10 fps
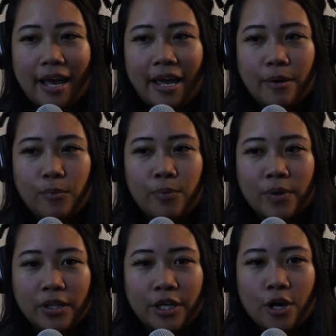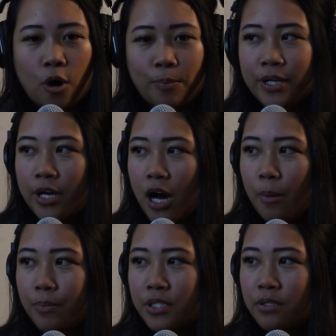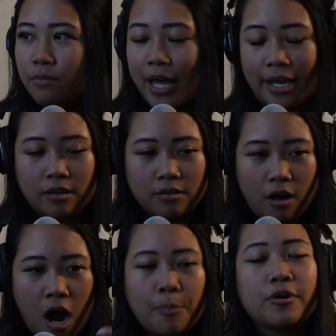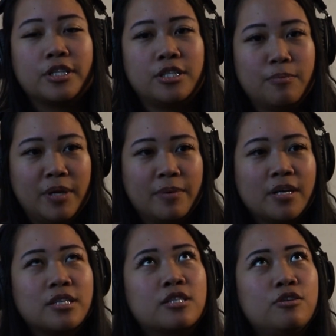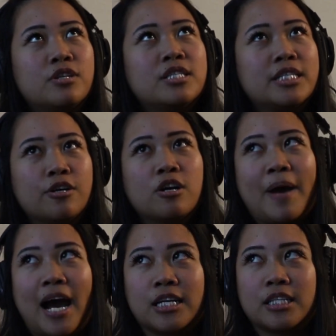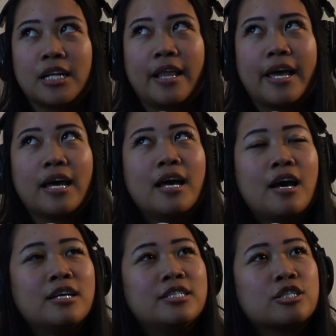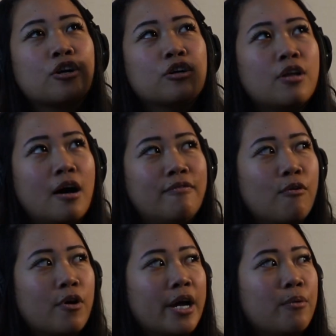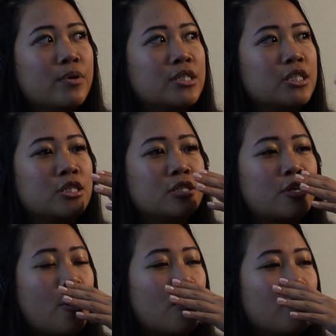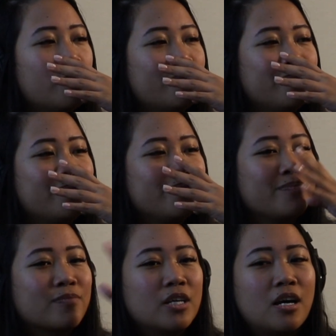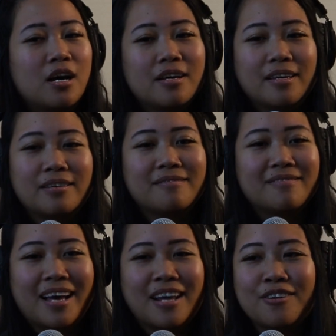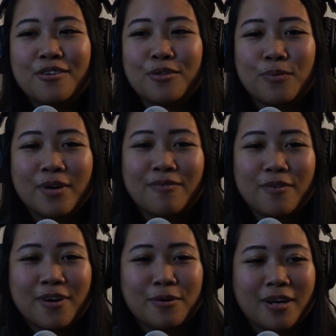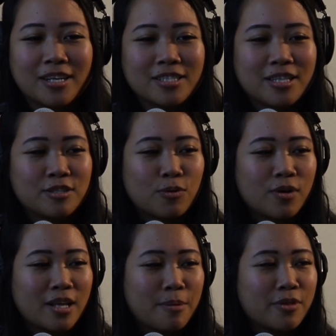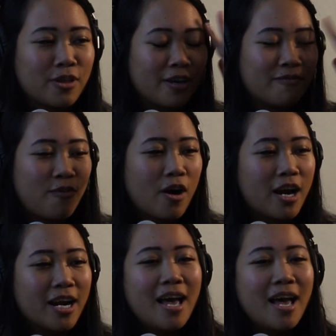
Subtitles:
it really opened up like opera to me, because you could see her passion and like just her love for it was just so, I don't know the word for it. Oh gosh, there's a word that I'm looking for,